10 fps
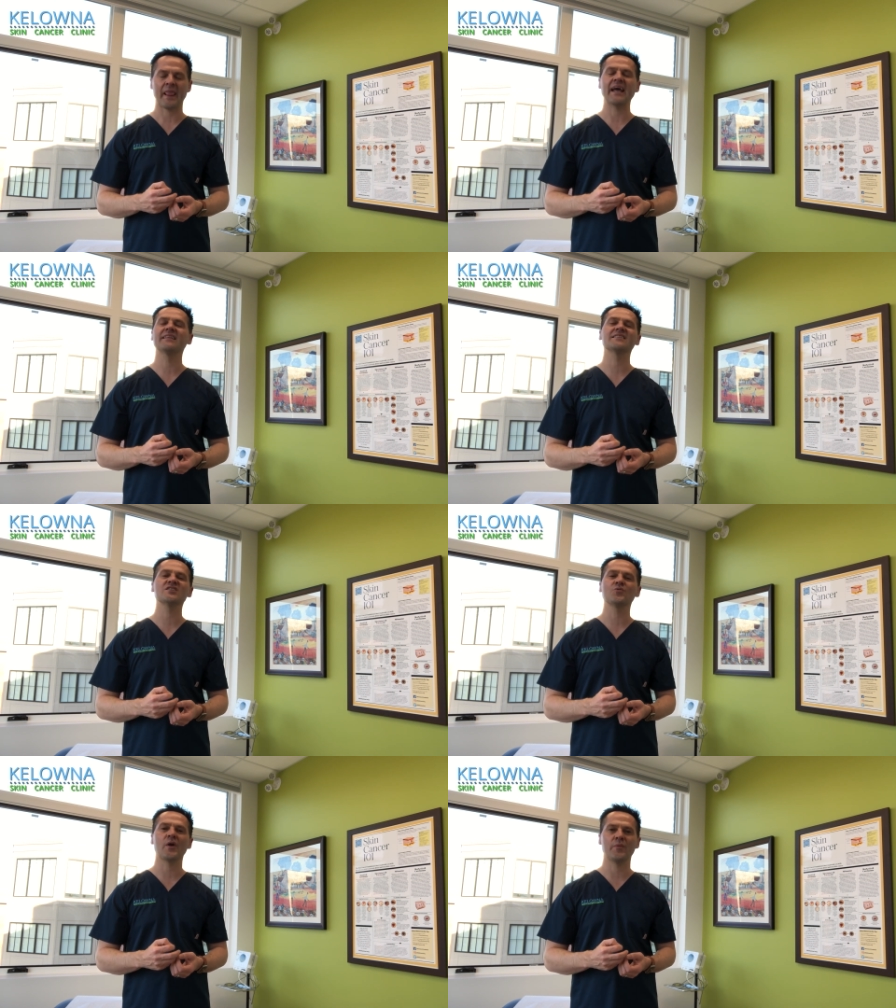And this
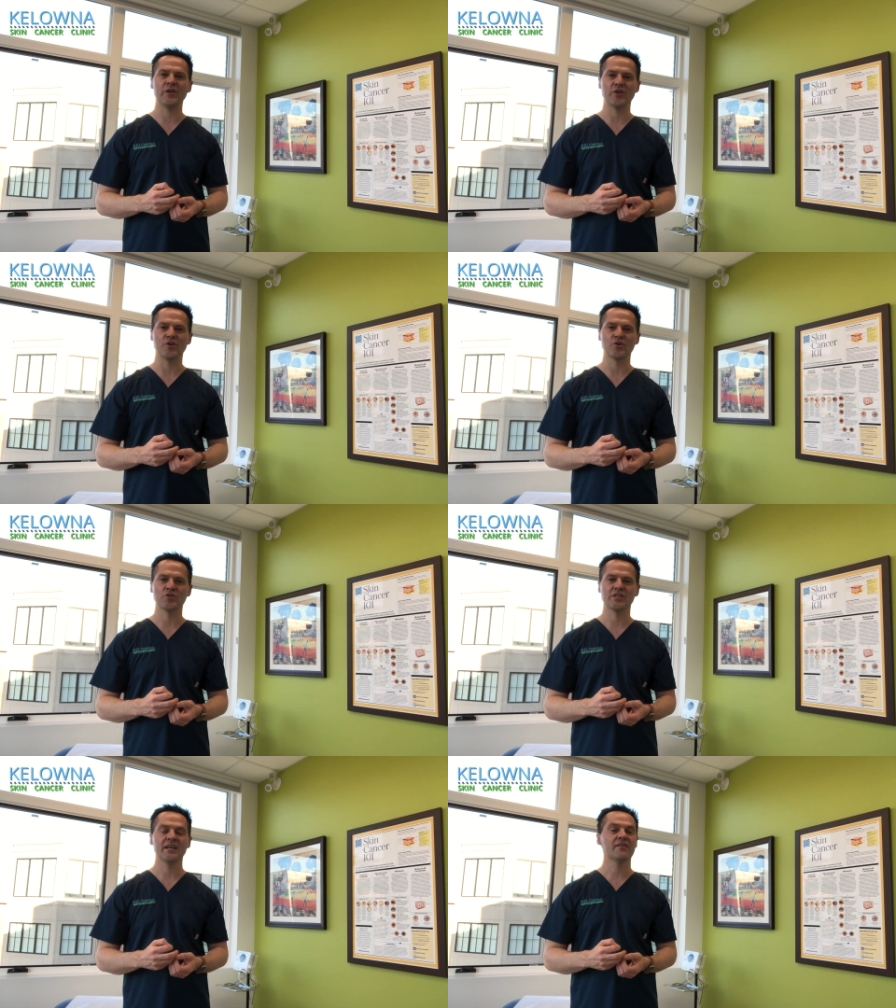is where we
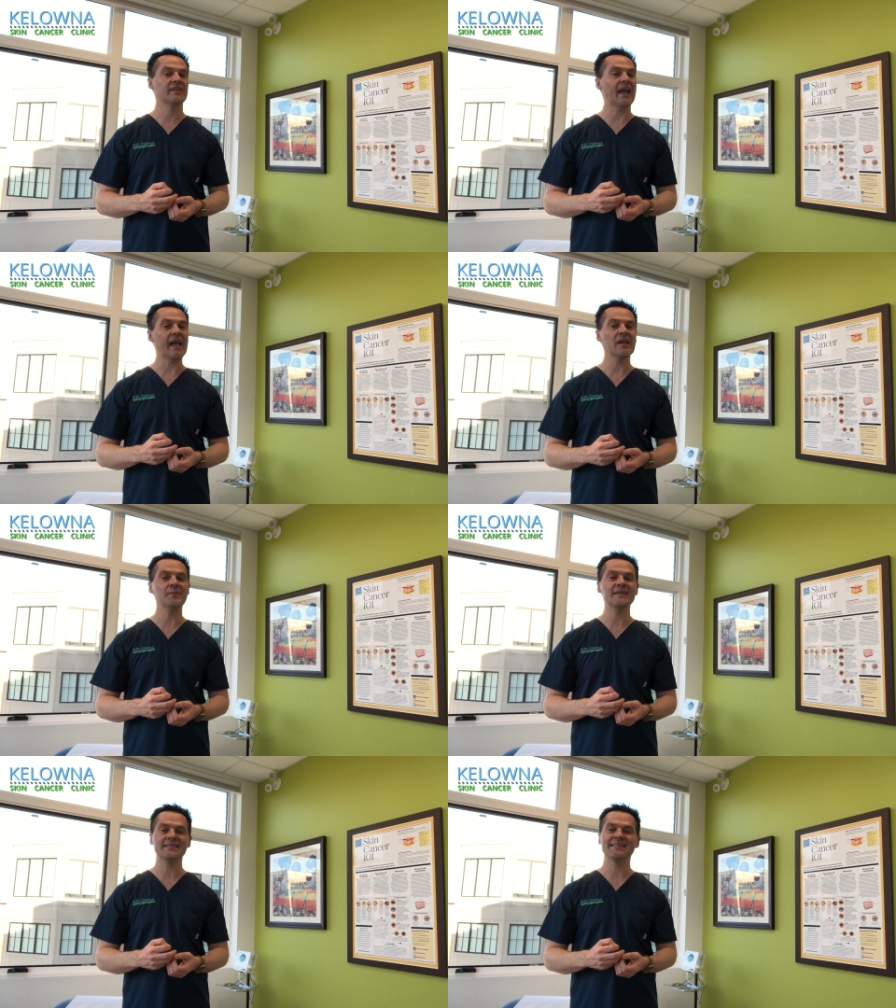use the
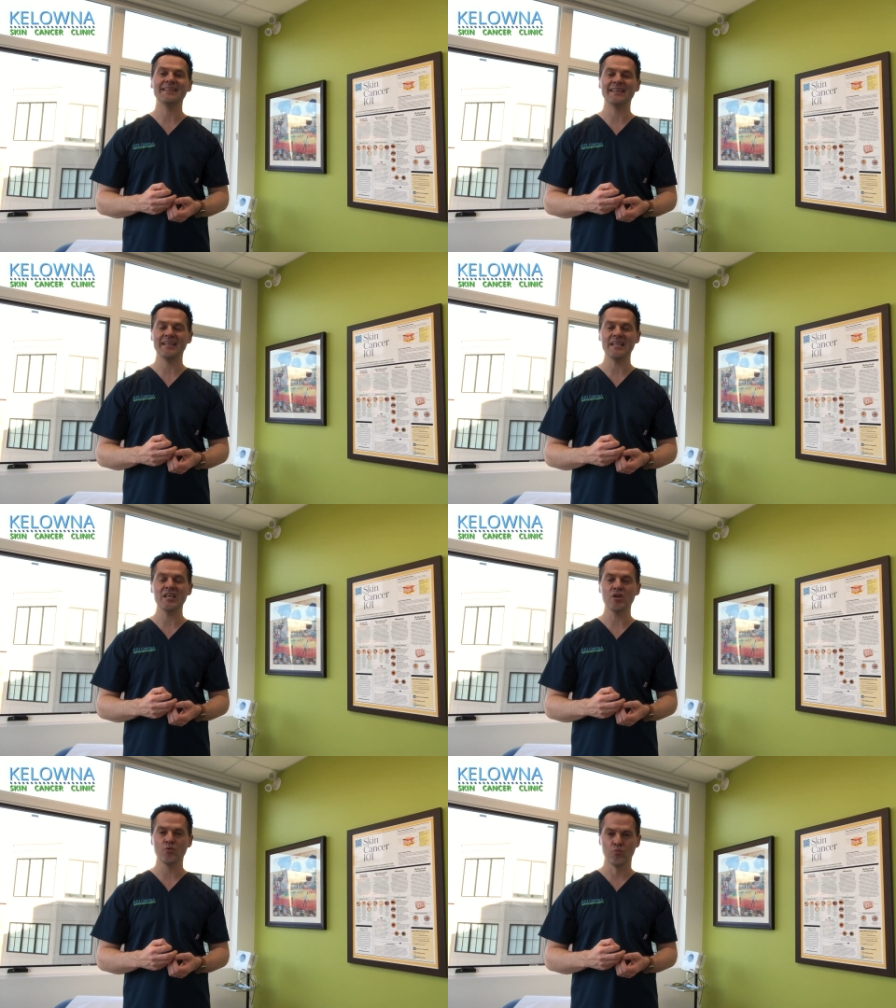
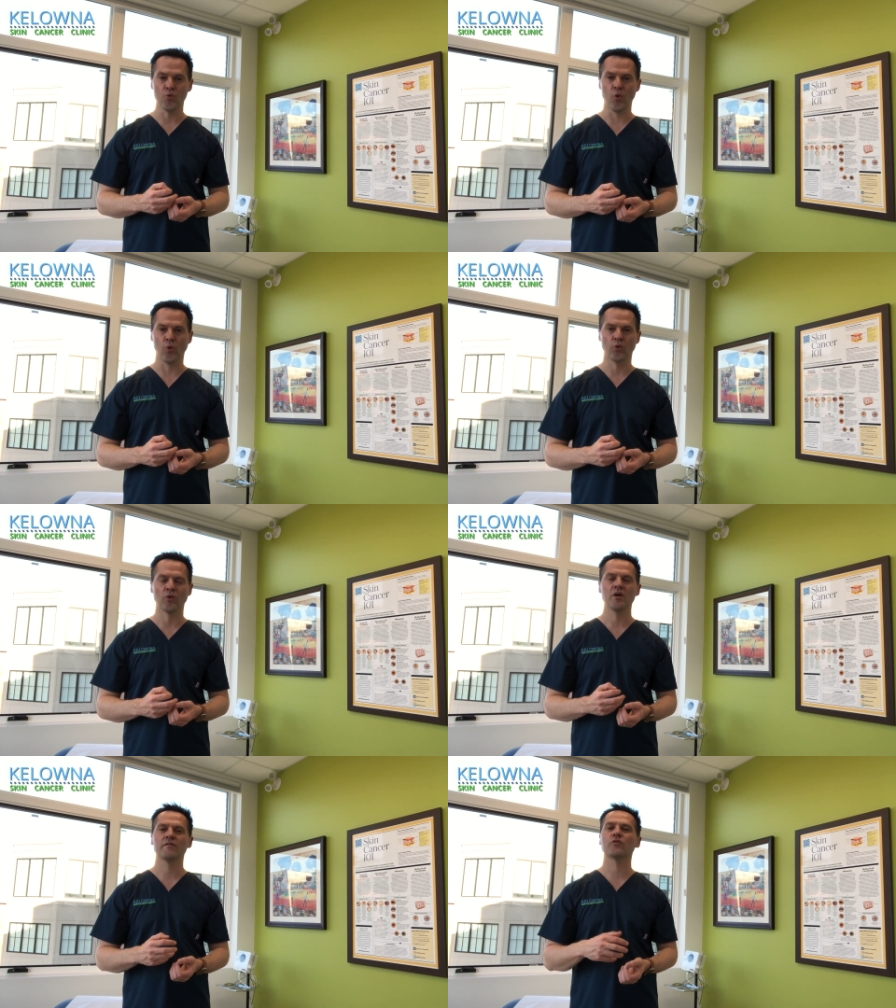ABCDE
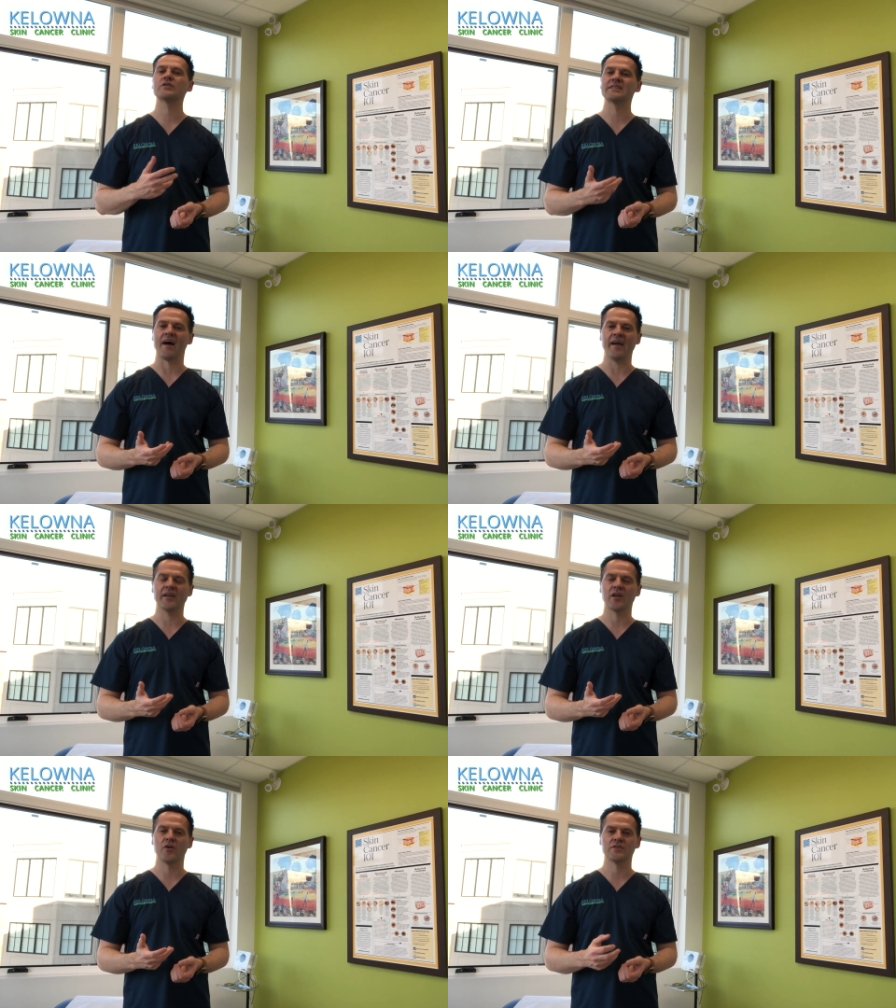rule for
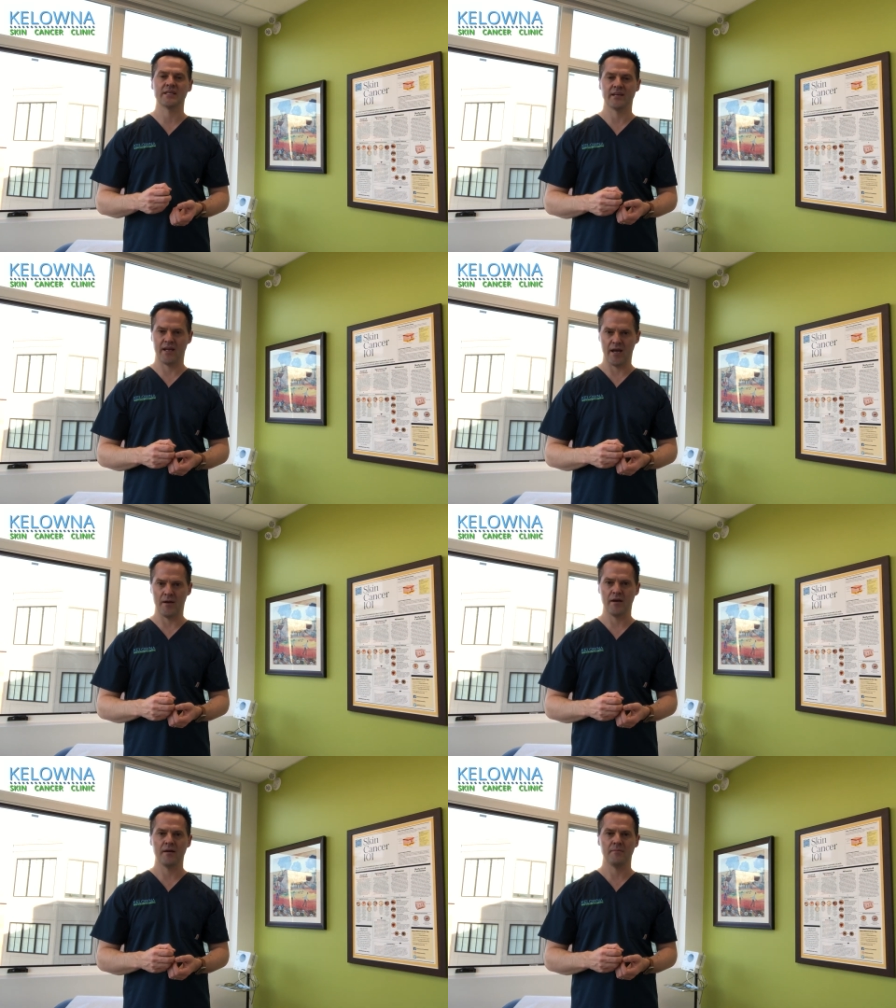diagnosing
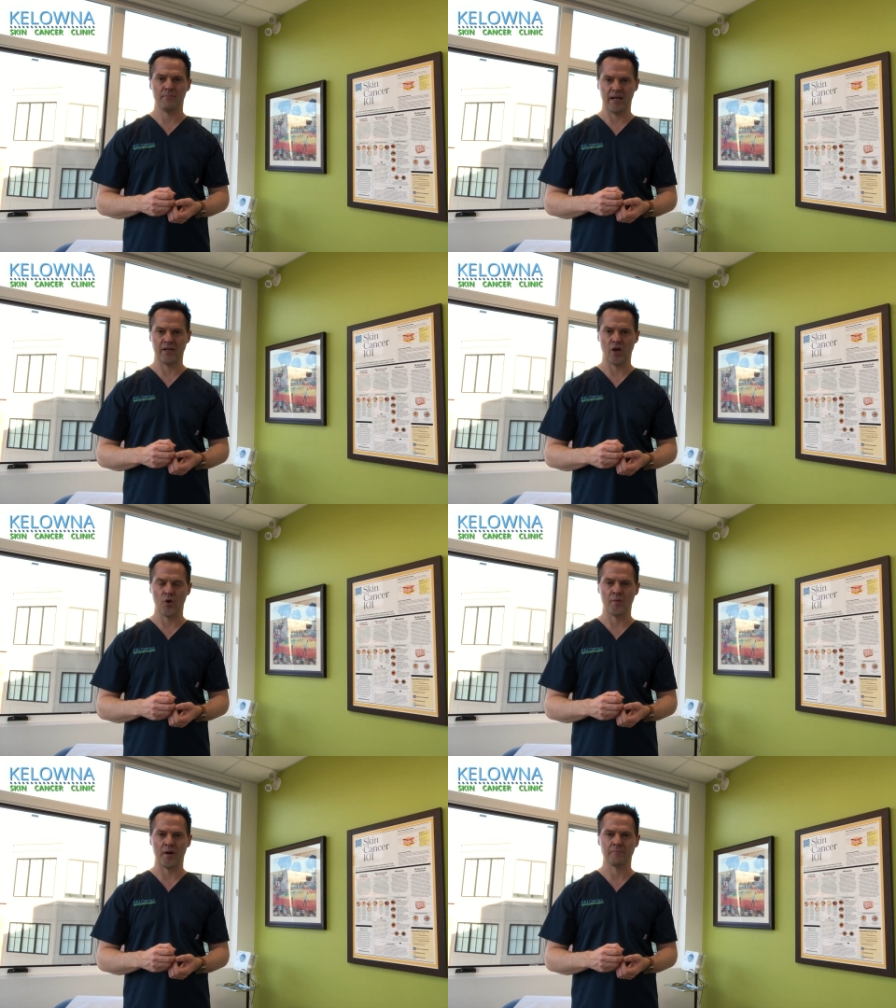a
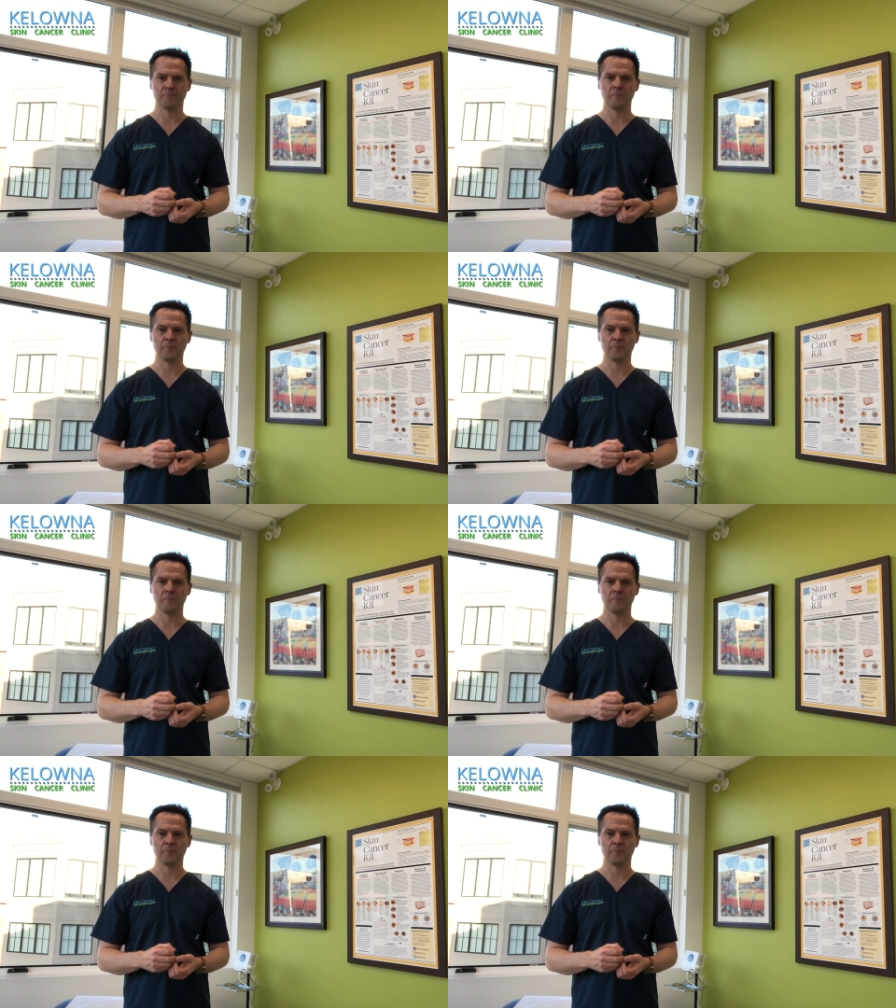melanoma.